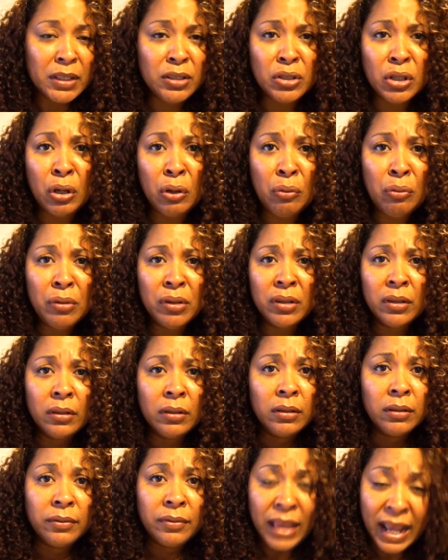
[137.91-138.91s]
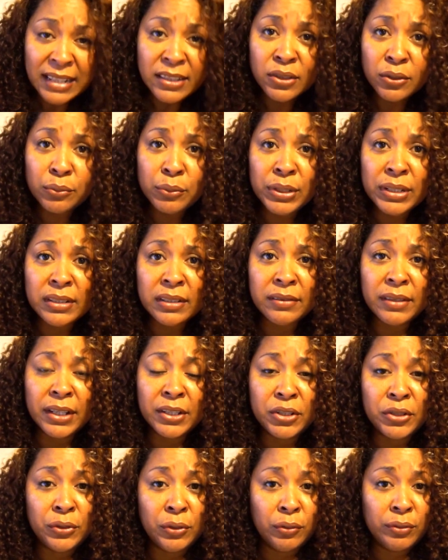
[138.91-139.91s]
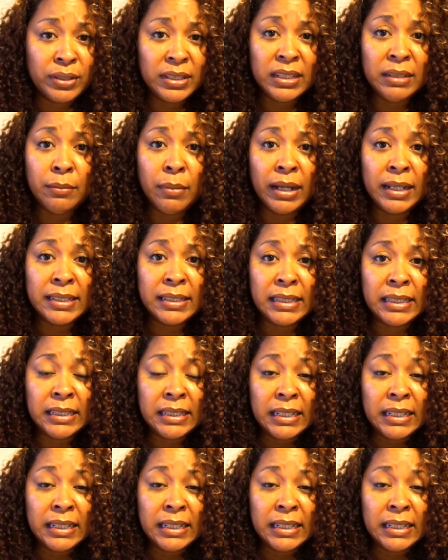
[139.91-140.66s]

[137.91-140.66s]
So that's the reason that you don't see my